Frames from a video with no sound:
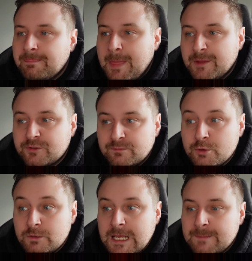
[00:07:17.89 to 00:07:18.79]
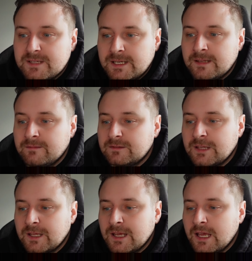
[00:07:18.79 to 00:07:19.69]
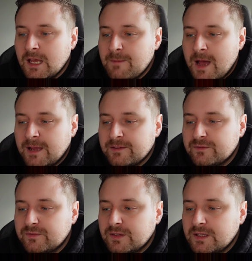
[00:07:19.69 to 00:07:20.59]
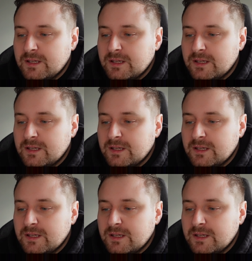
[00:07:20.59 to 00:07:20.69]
And there's some new names in here that I've